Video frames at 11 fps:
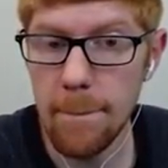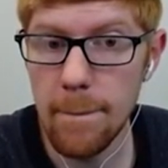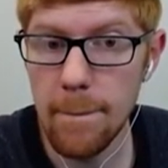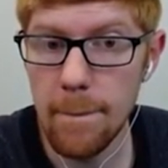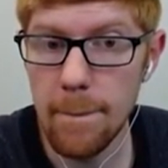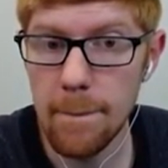
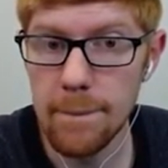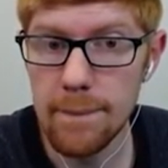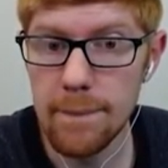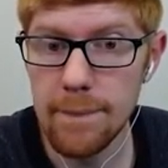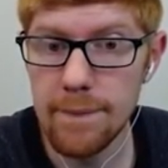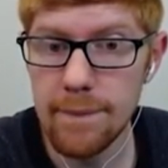
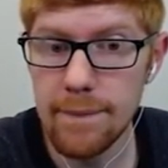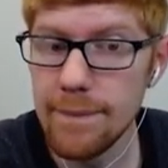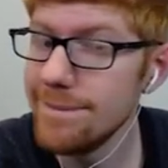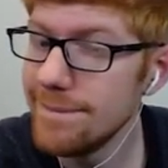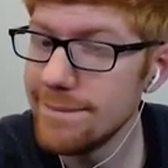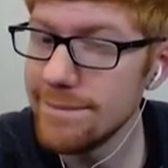
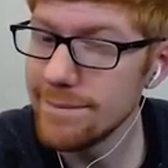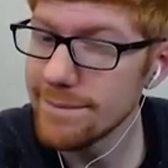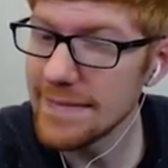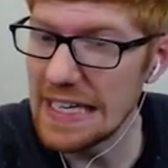No one is speaking in this clip.